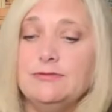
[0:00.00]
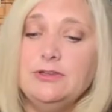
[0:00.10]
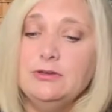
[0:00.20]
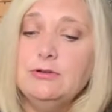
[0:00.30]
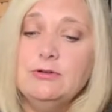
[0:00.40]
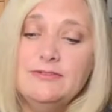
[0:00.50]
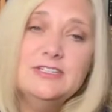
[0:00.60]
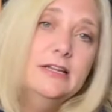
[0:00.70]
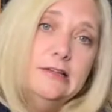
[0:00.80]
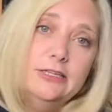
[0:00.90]
of you who have
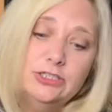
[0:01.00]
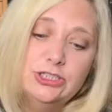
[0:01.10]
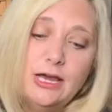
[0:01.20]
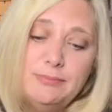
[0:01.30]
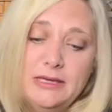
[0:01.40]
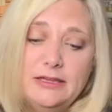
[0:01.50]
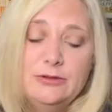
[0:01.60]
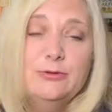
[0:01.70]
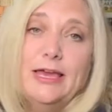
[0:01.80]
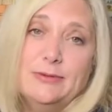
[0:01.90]
done a little shopping
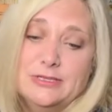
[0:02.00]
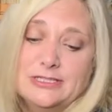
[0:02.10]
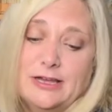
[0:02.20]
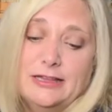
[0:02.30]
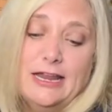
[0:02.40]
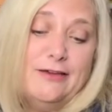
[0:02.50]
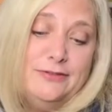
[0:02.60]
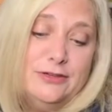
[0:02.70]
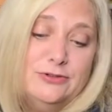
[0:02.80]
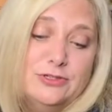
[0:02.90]
through Amazon that have
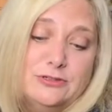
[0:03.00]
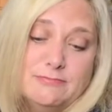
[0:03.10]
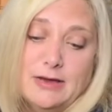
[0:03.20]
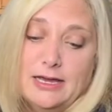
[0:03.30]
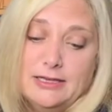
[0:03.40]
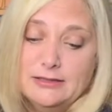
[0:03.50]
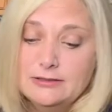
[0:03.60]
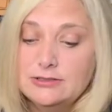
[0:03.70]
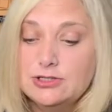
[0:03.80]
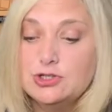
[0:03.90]
used my
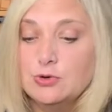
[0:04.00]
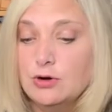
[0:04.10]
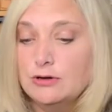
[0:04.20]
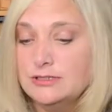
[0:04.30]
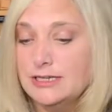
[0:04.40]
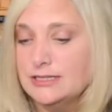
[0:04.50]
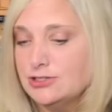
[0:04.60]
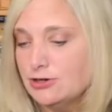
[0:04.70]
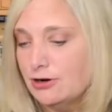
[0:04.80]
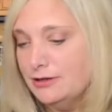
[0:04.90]
store to get
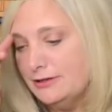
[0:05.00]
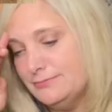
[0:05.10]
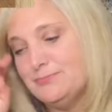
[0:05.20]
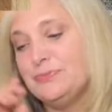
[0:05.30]
started.